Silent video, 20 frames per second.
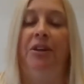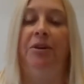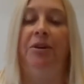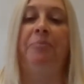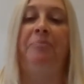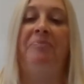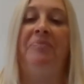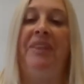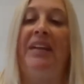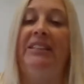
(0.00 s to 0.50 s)
So
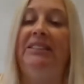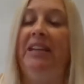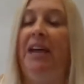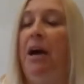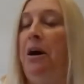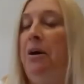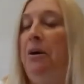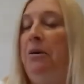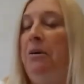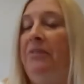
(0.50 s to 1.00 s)
that's
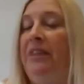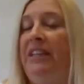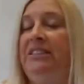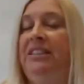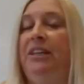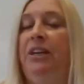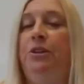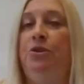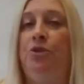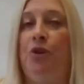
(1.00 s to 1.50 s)
how
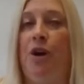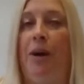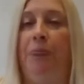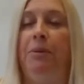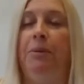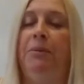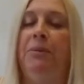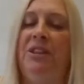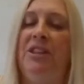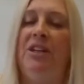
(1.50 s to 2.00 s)
you trap
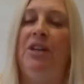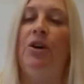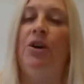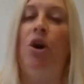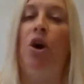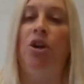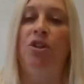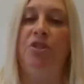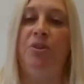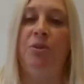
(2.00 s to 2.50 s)
them. But there
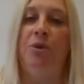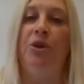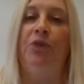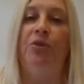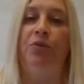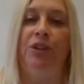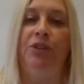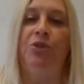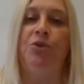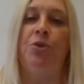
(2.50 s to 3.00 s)
are some good
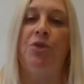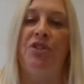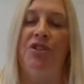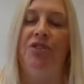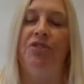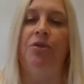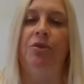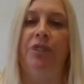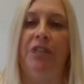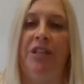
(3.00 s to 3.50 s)

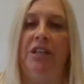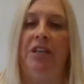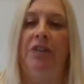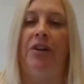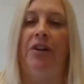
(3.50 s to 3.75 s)
resources on the